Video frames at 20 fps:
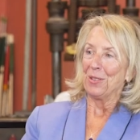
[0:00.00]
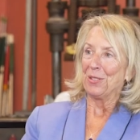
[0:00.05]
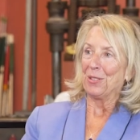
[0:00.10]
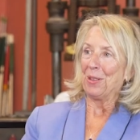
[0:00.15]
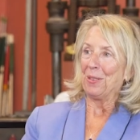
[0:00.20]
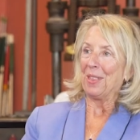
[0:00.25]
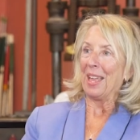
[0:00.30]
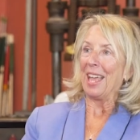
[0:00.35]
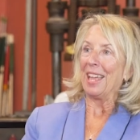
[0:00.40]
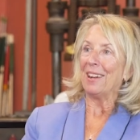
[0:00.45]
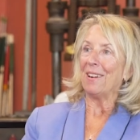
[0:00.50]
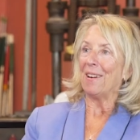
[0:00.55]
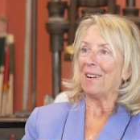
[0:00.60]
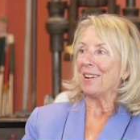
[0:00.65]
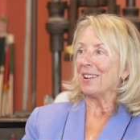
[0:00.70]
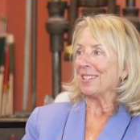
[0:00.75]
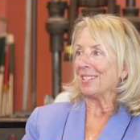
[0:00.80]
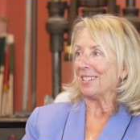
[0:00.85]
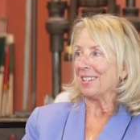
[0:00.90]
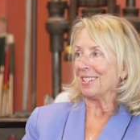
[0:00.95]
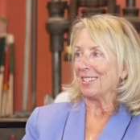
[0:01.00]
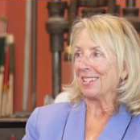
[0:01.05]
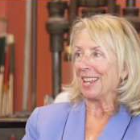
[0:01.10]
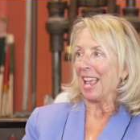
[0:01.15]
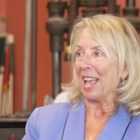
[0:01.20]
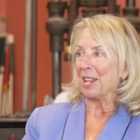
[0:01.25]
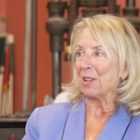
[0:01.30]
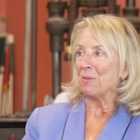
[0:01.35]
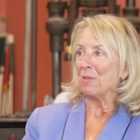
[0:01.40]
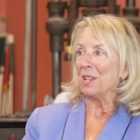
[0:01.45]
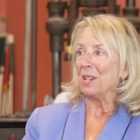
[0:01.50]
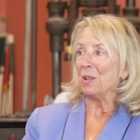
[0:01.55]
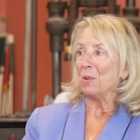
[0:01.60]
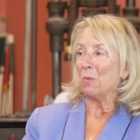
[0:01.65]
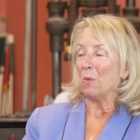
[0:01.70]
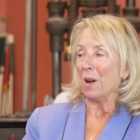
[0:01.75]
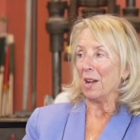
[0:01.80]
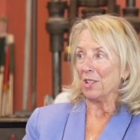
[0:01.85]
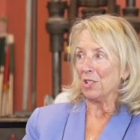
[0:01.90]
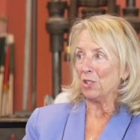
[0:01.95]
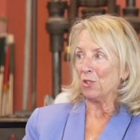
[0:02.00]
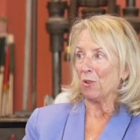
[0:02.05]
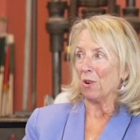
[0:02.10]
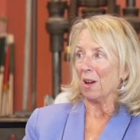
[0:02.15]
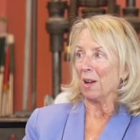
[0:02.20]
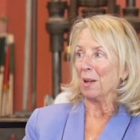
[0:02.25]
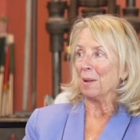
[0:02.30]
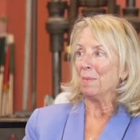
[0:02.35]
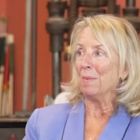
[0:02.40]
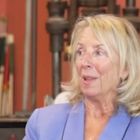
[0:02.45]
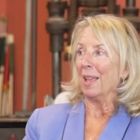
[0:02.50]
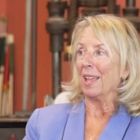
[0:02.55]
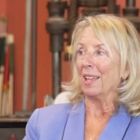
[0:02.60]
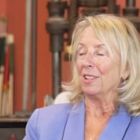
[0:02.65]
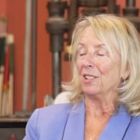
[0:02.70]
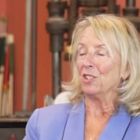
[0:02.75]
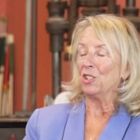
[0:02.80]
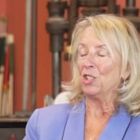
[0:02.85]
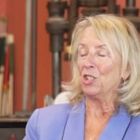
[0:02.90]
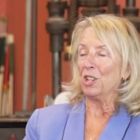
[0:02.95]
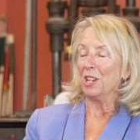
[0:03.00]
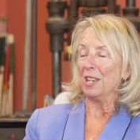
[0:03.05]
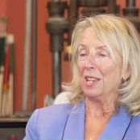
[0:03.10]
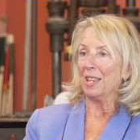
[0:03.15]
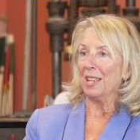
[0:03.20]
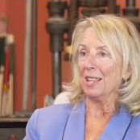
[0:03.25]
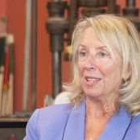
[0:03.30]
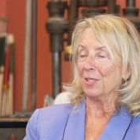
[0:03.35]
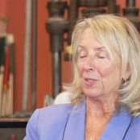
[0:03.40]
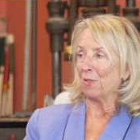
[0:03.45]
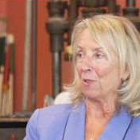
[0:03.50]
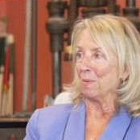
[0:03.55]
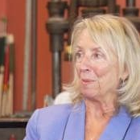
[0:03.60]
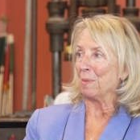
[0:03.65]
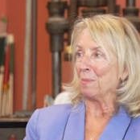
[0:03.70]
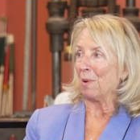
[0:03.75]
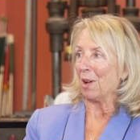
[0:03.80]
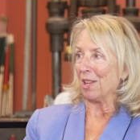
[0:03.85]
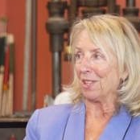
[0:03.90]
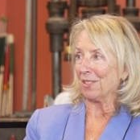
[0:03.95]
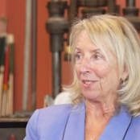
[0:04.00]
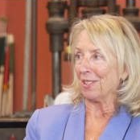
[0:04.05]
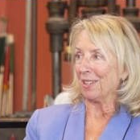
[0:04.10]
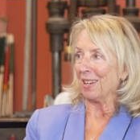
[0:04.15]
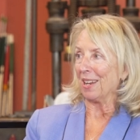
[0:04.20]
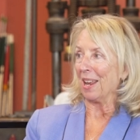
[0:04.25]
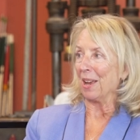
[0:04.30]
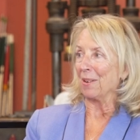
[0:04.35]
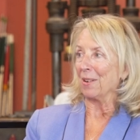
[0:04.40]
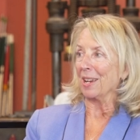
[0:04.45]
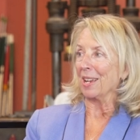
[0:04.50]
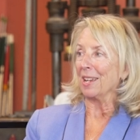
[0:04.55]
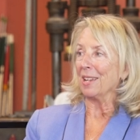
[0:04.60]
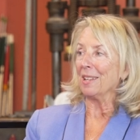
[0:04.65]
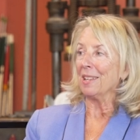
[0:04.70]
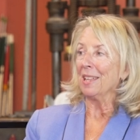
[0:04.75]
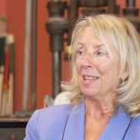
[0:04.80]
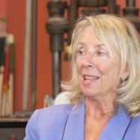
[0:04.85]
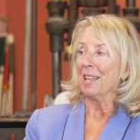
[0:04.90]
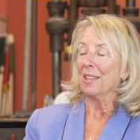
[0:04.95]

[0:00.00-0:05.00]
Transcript: So that artist is Katerina Weintraub, and she is from the Boston area.